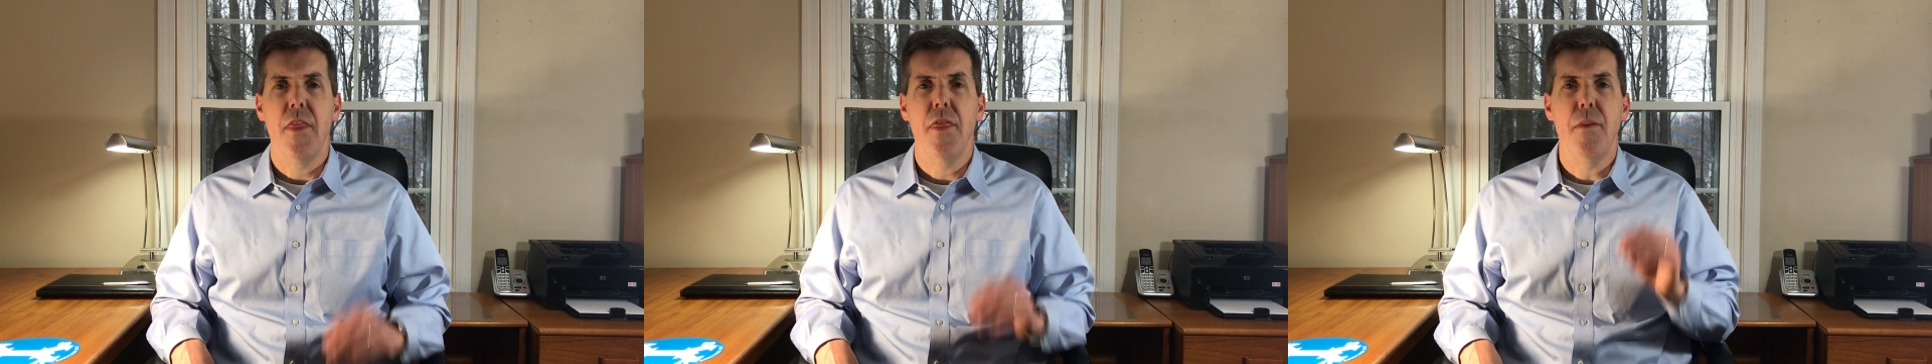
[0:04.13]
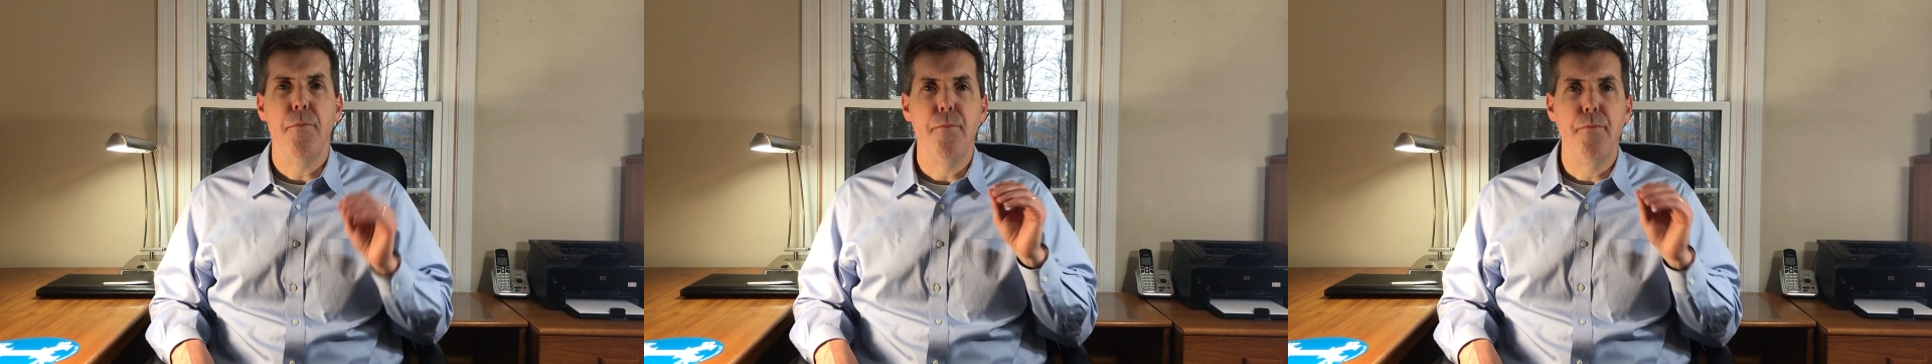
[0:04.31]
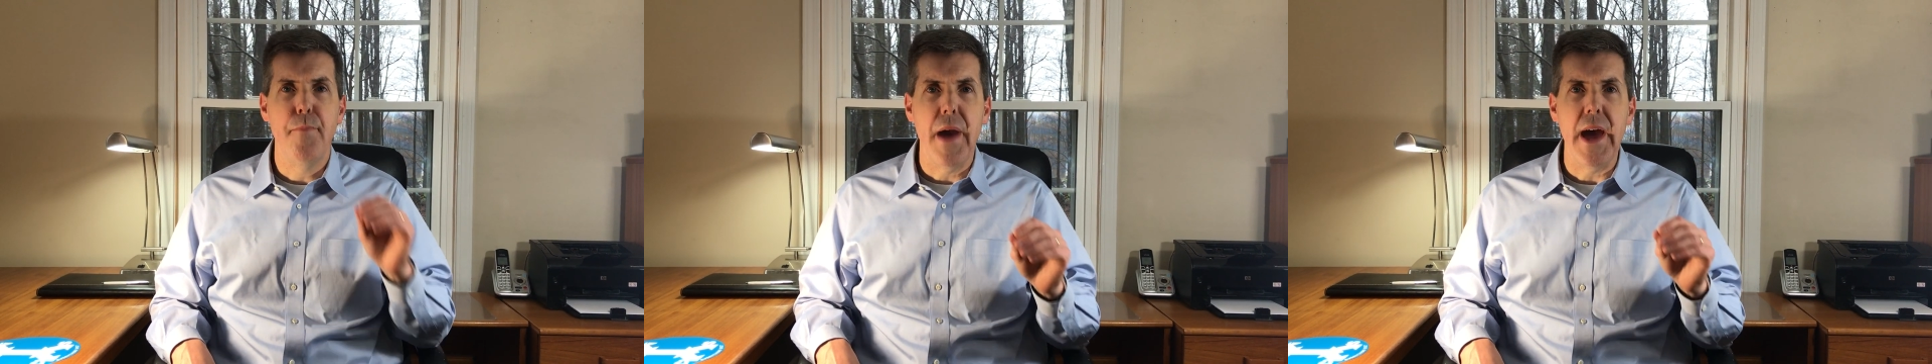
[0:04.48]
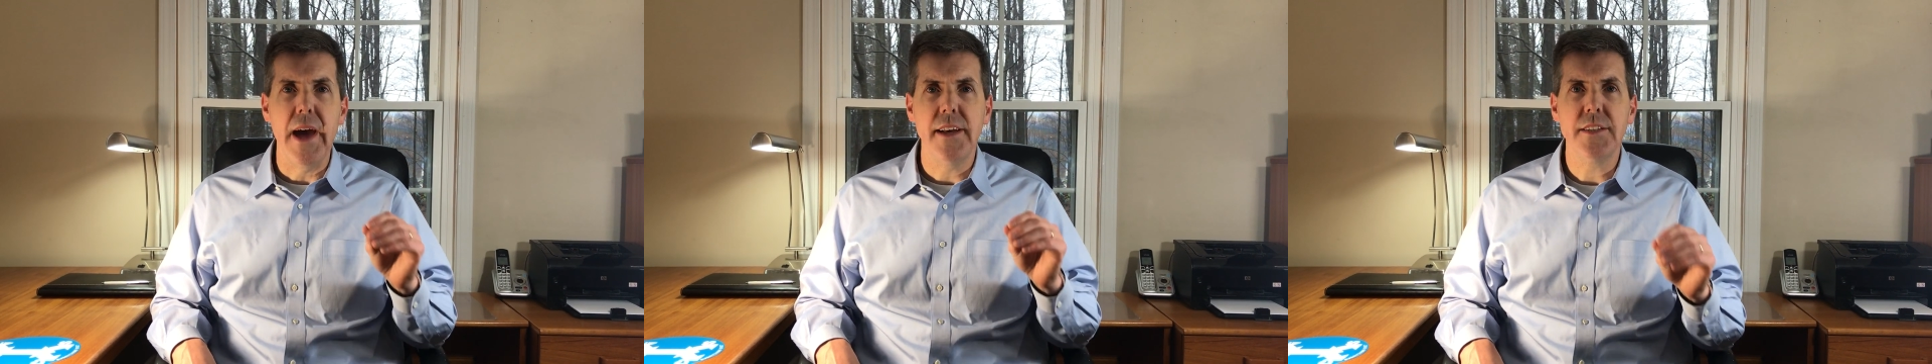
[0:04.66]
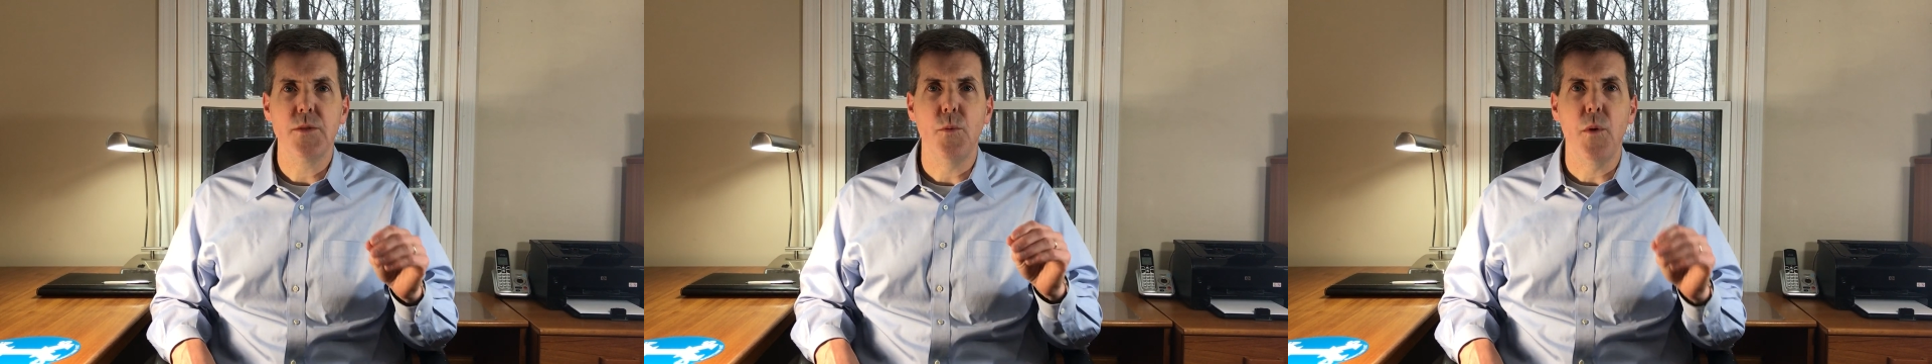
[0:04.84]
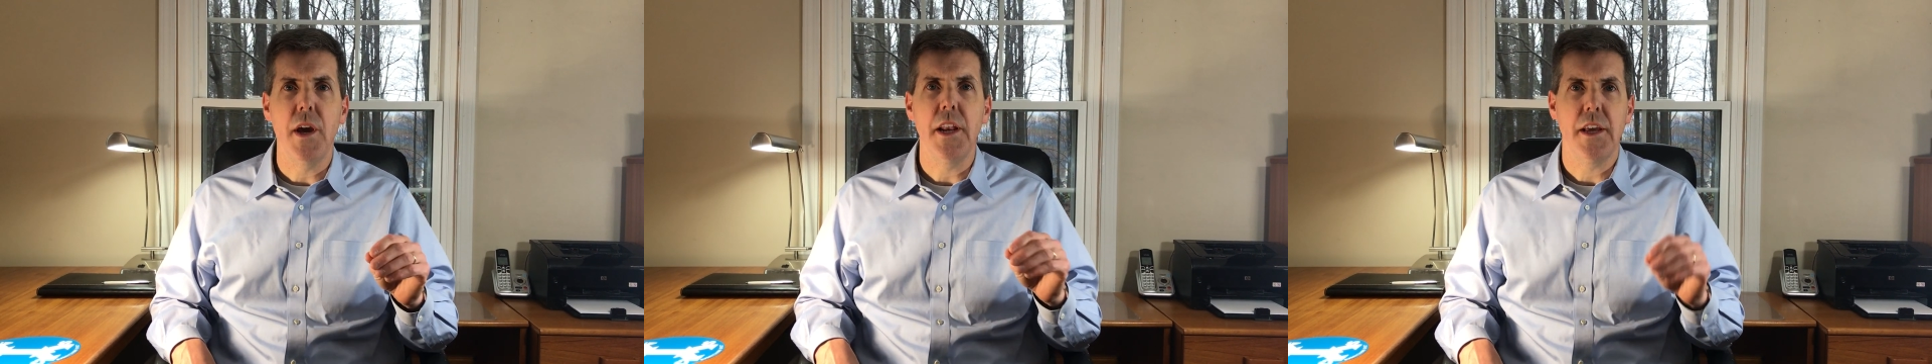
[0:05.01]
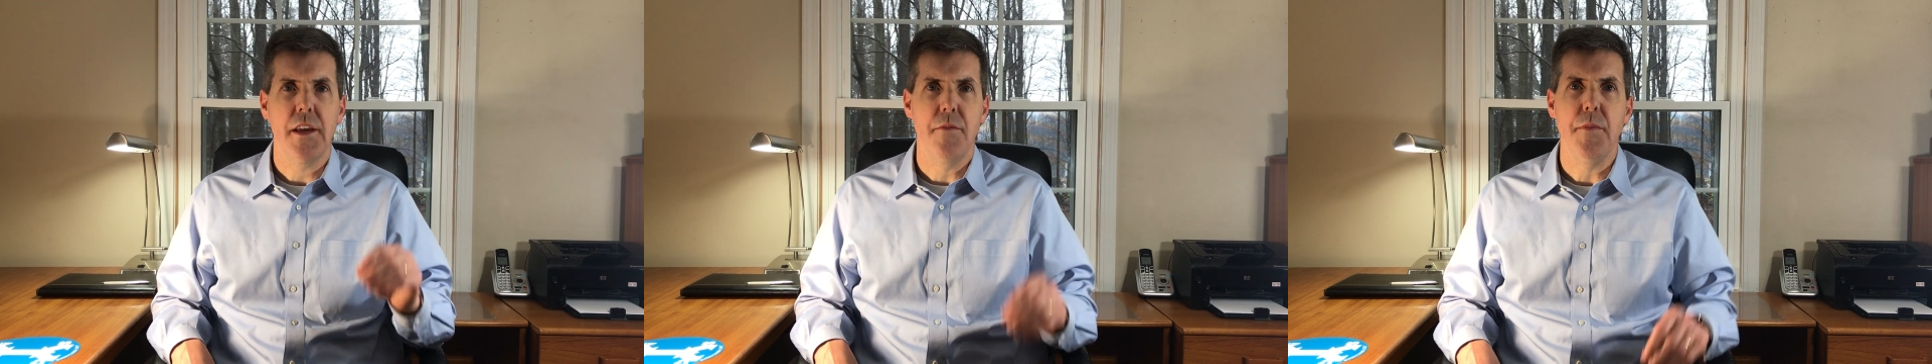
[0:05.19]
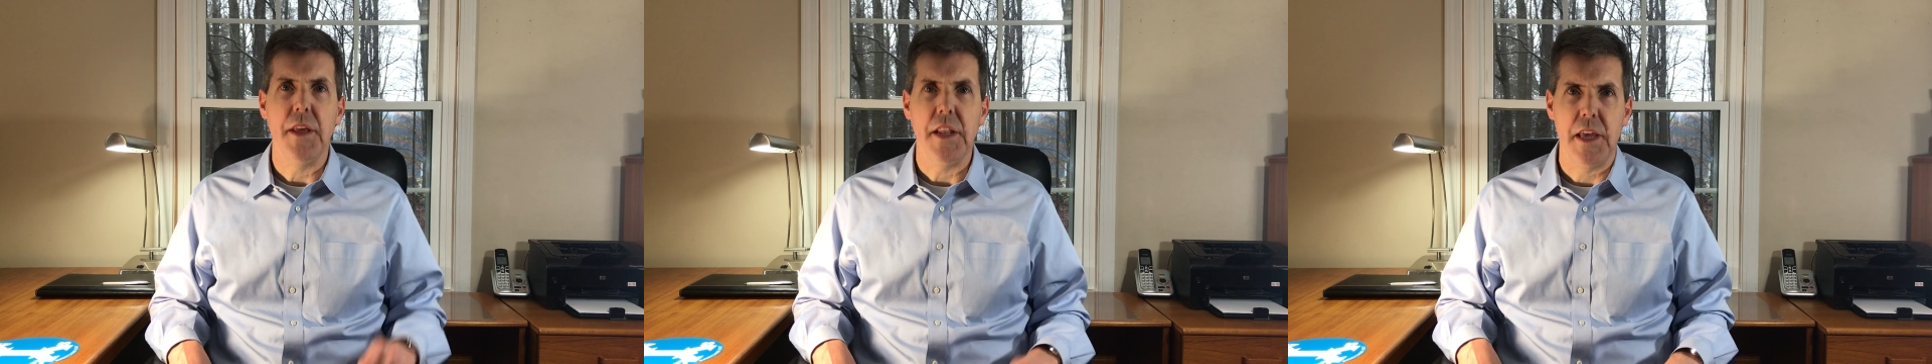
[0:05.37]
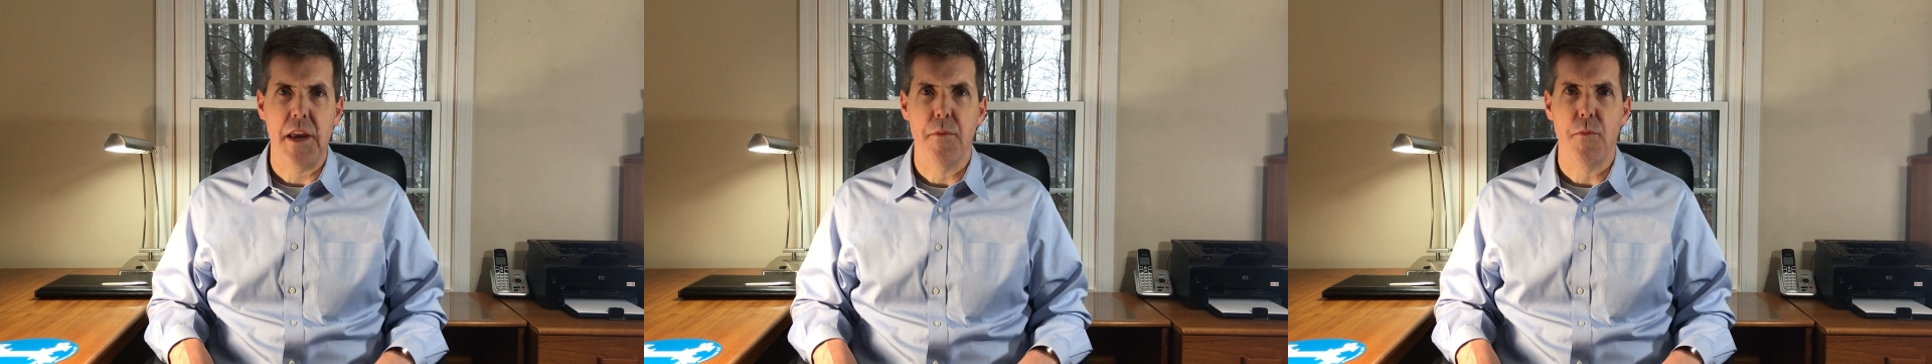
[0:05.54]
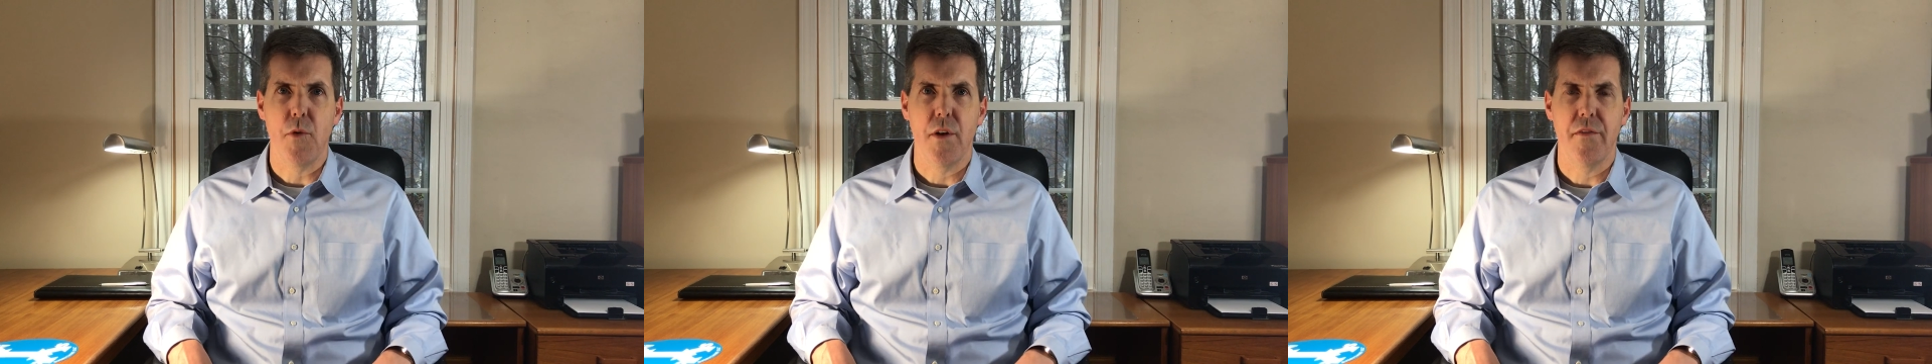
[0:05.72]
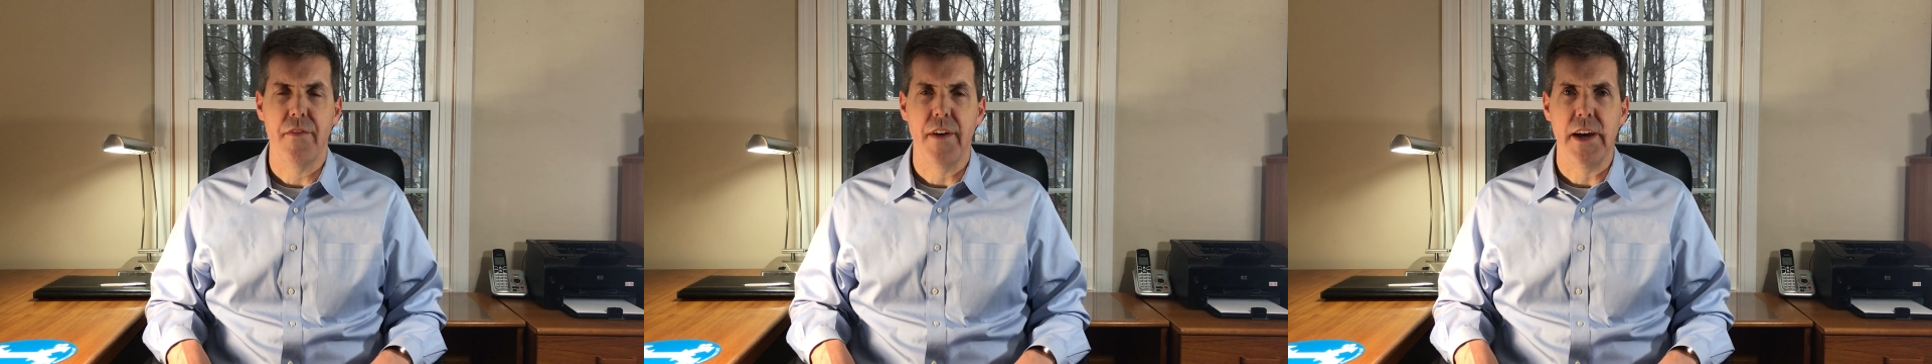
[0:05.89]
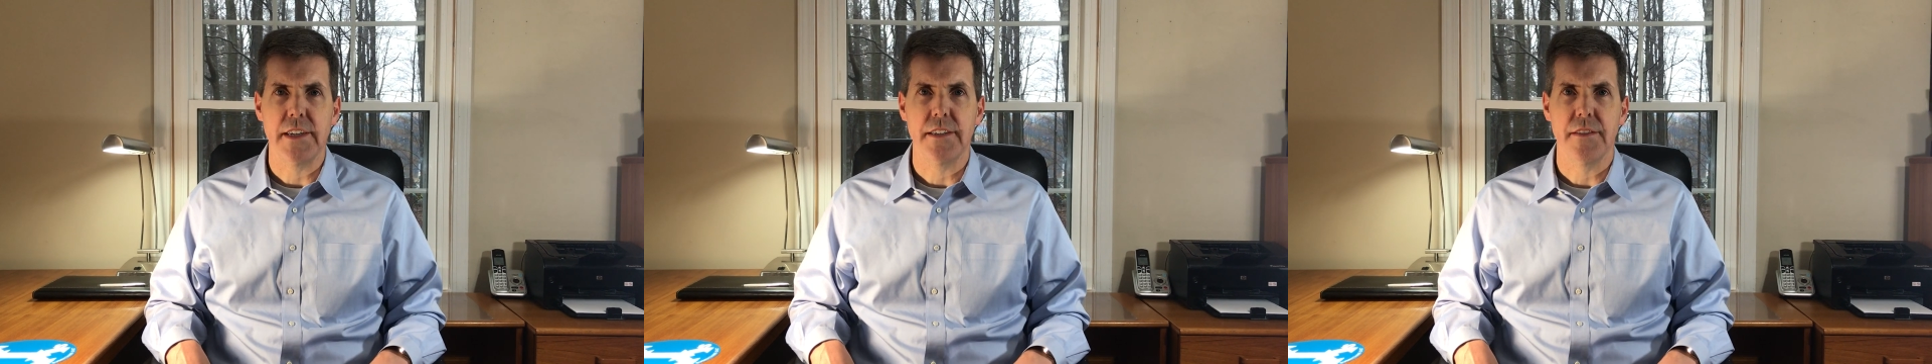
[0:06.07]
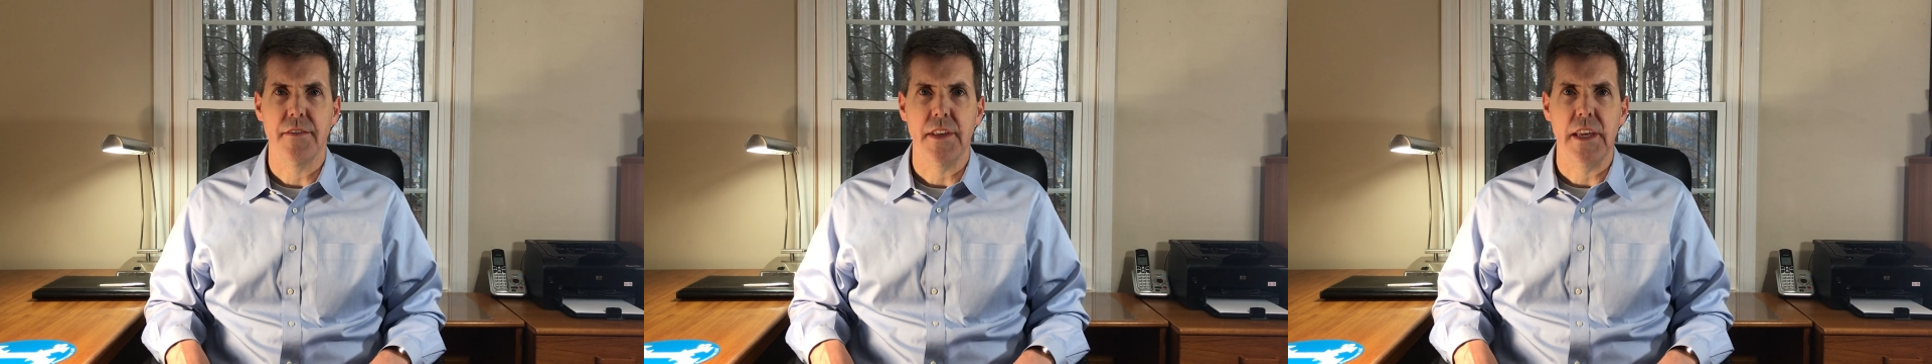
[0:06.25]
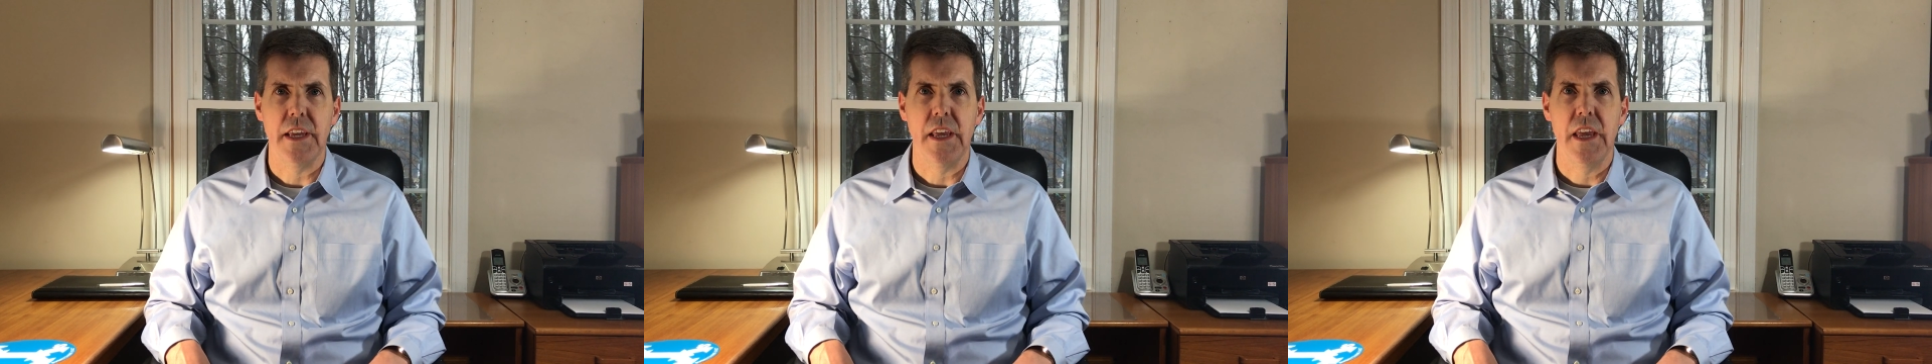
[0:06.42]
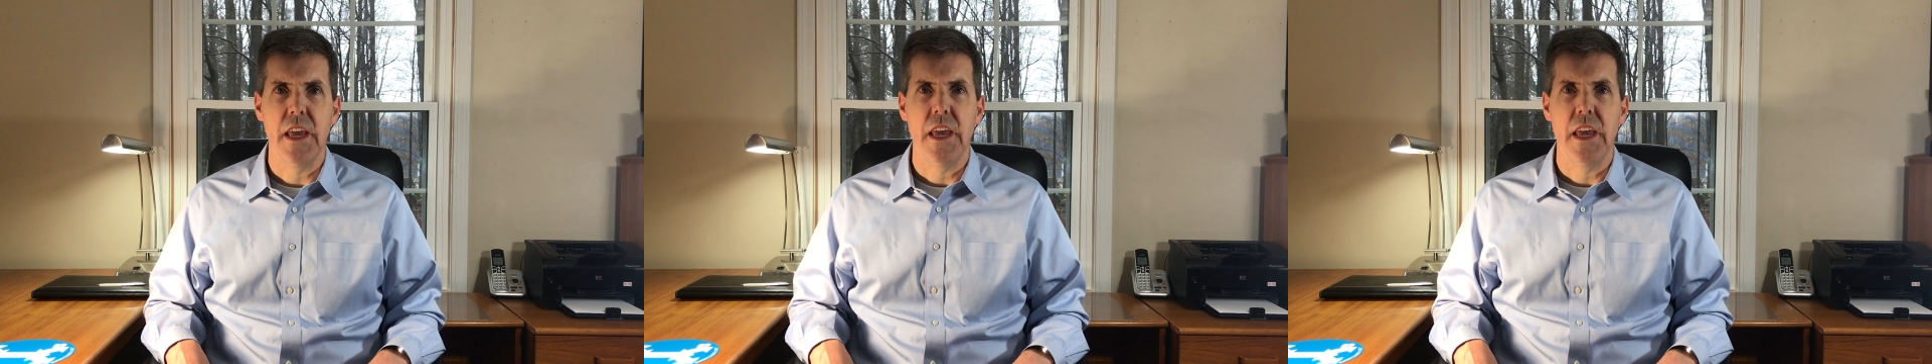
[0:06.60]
The best way to communicate more effectively